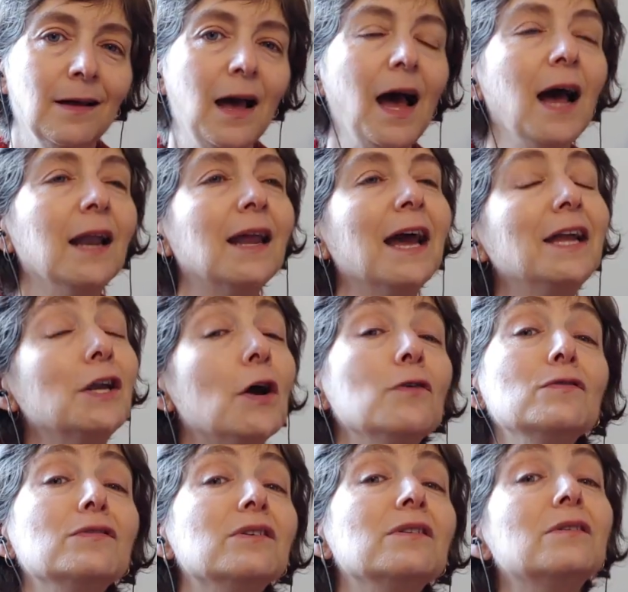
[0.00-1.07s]
And I
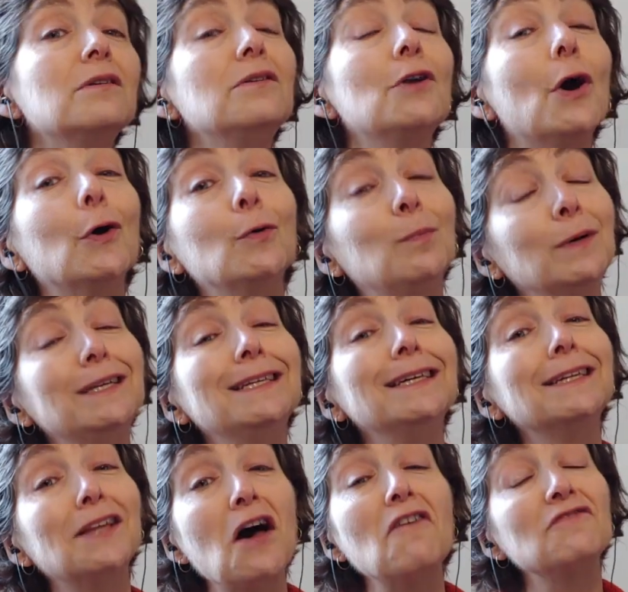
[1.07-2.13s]
know that nobody
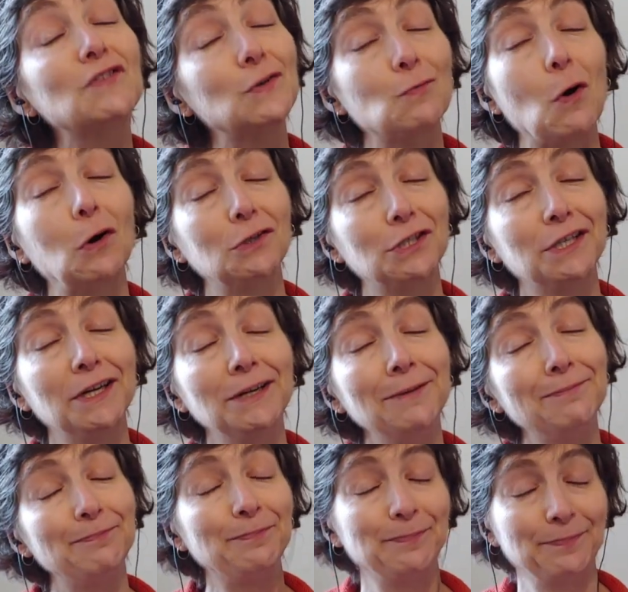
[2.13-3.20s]
loves swatching,
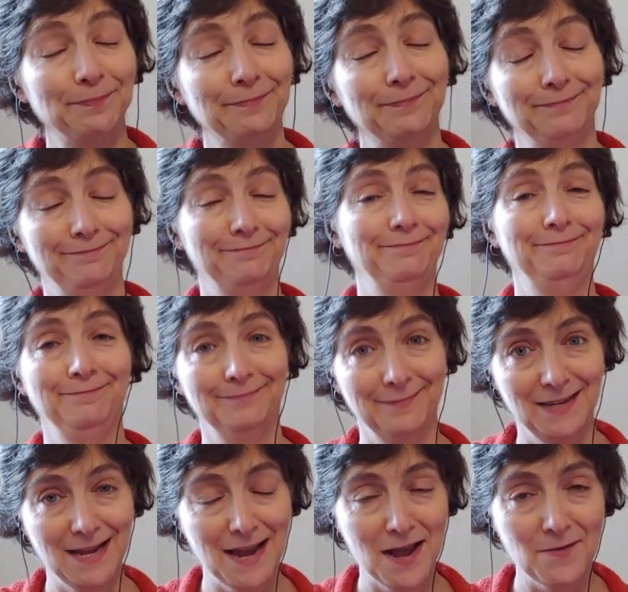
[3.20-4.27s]

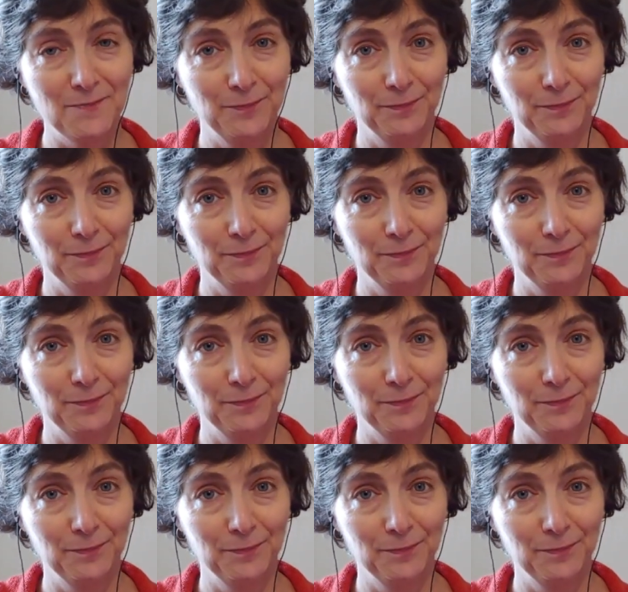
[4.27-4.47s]
okay?